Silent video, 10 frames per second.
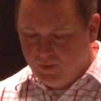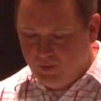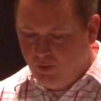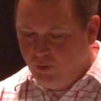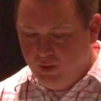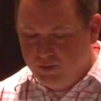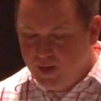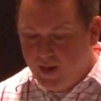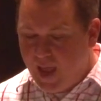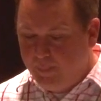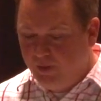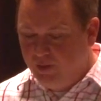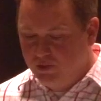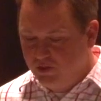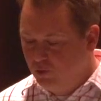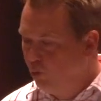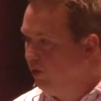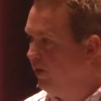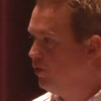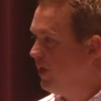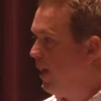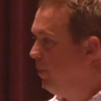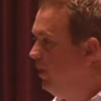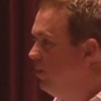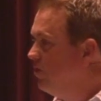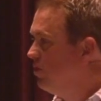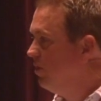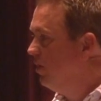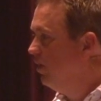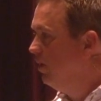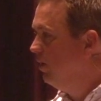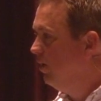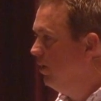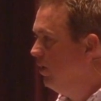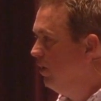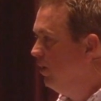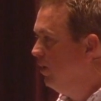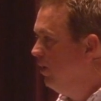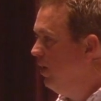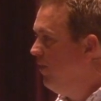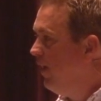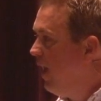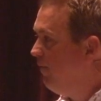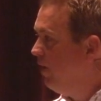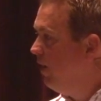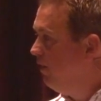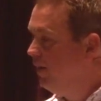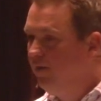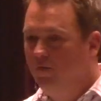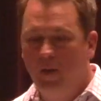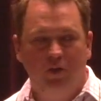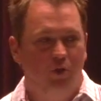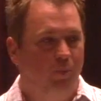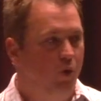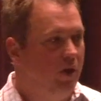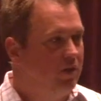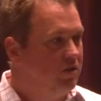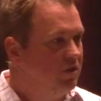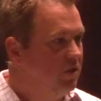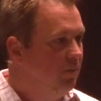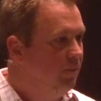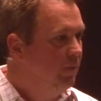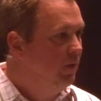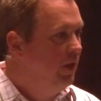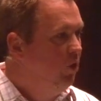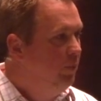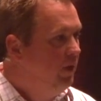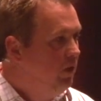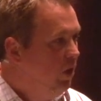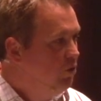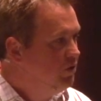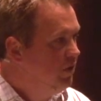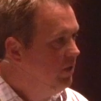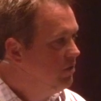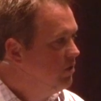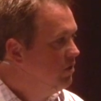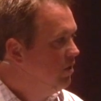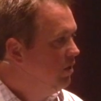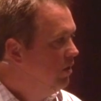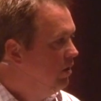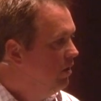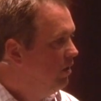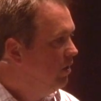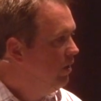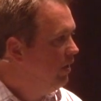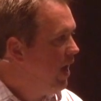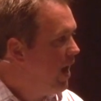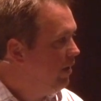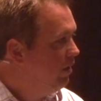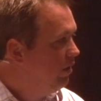It's not happiness as the world knows happiness. If I could have anything for my two boys, it would be closeness to God.